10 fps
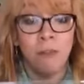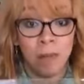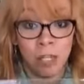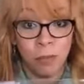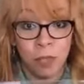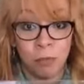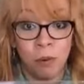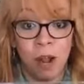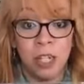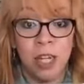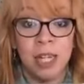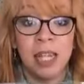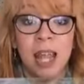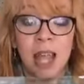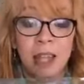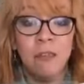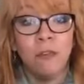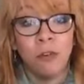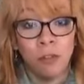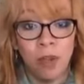for much bigger projects. And then
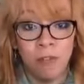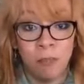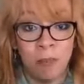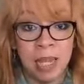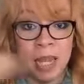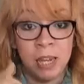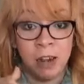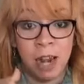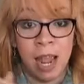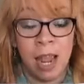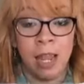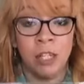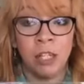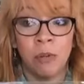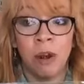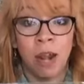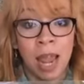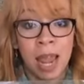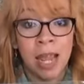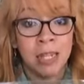of course we have our B and our A. And so
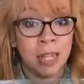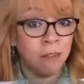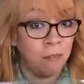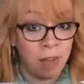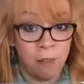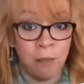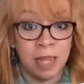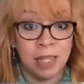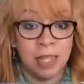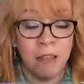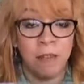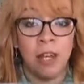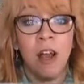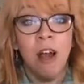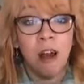our A is like a 5x7.